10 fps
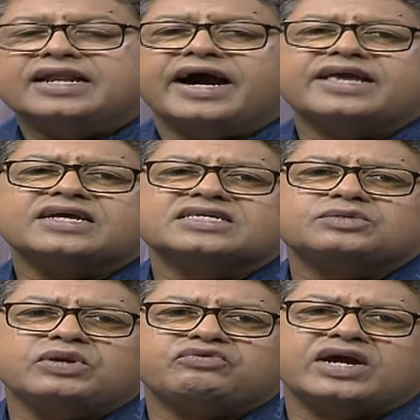In
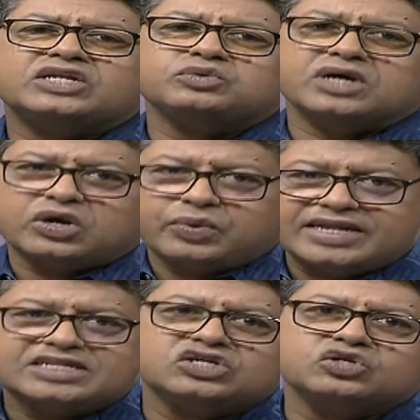Icons, we try to
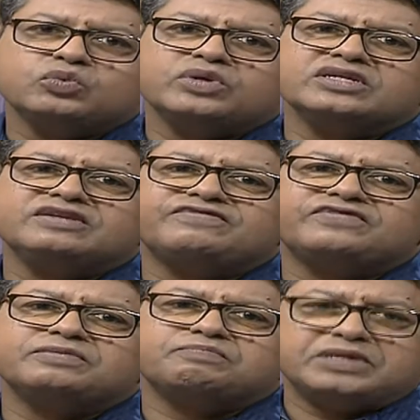acquaint you with the
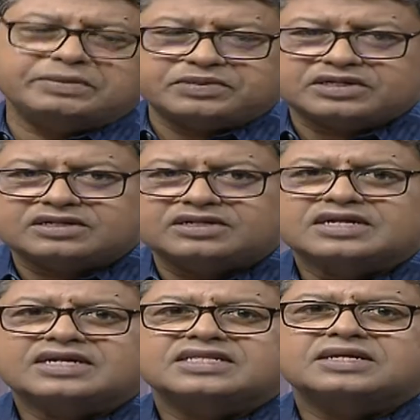different people,
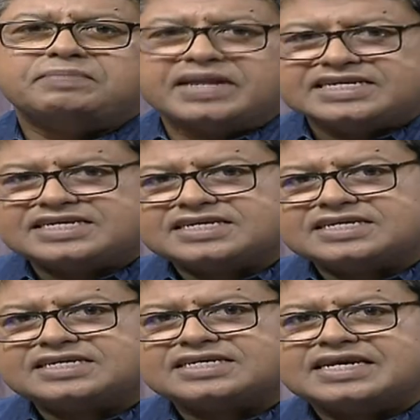the
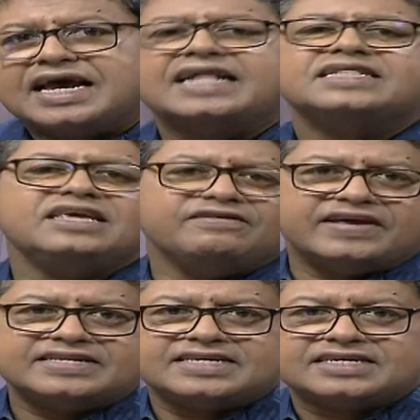places, and the
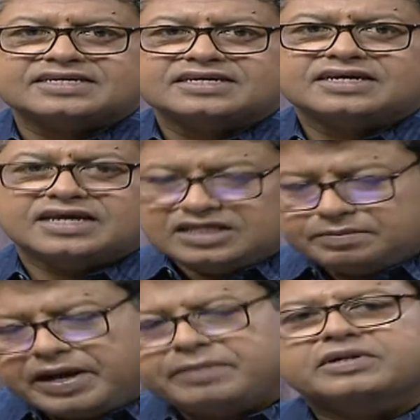events in
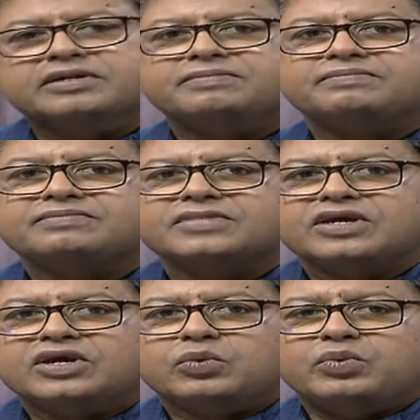the Bible.
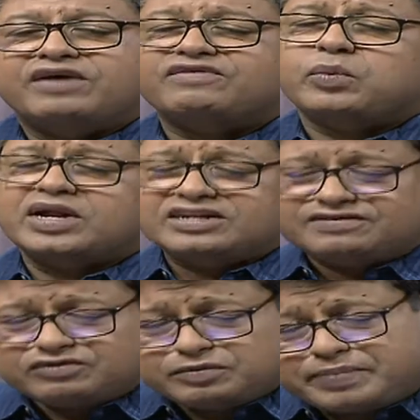We have a
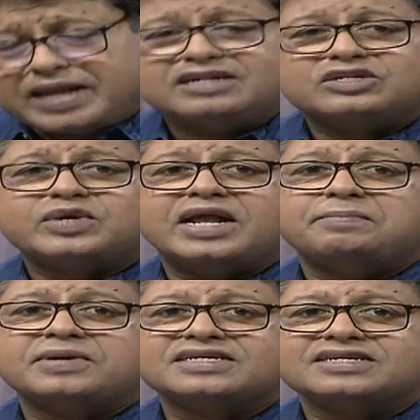wonderful panel to
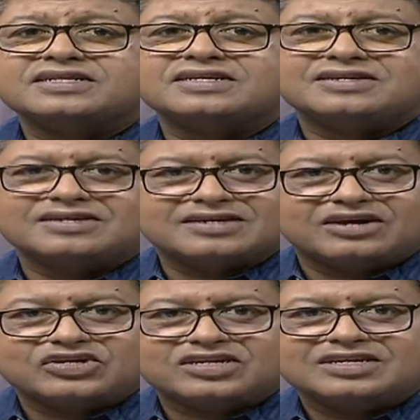help us in this
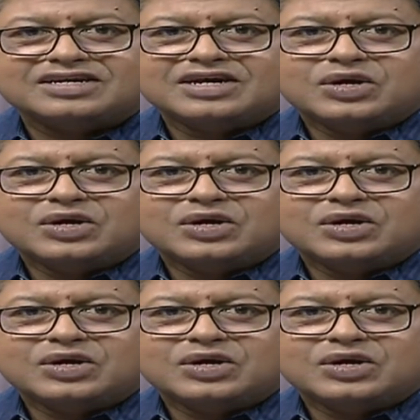discussion.